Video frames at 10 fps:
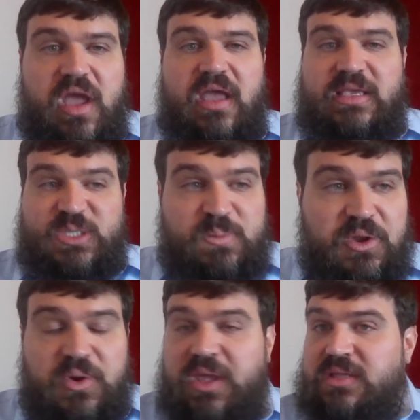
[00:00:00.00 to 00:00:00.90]

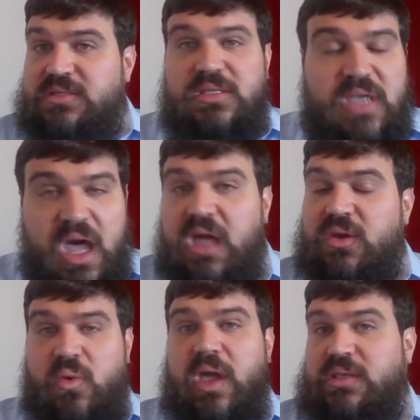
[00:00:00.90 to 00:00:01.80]
experience is
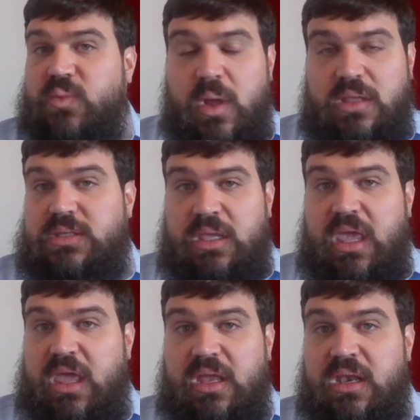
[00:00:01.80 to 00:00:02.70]
conquest once again,